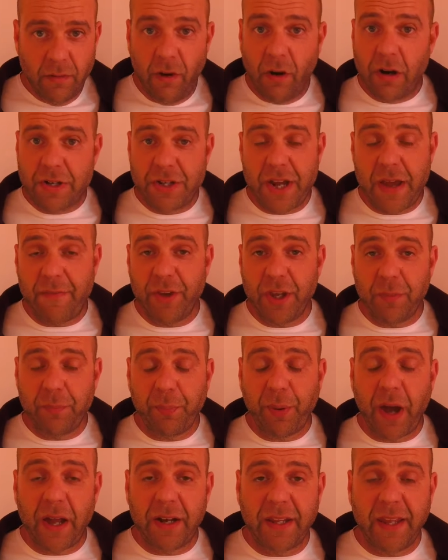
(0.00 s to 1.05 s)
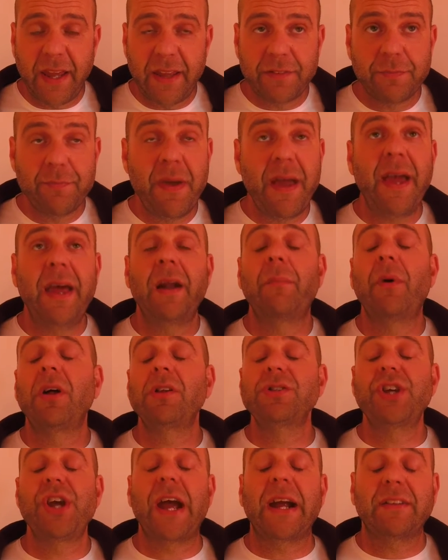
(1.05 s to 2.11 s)
Arch Advocate Podcast. Man, I'm
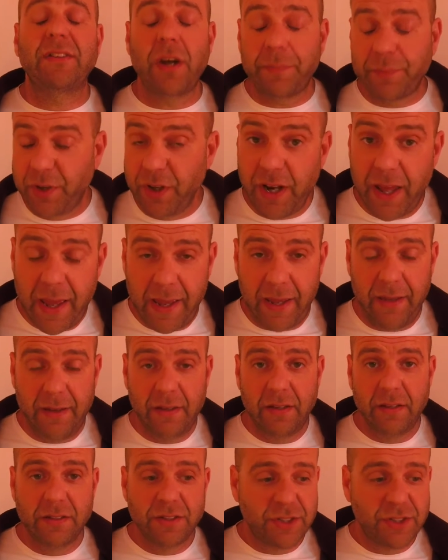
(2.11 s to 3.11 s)
all jacked up today.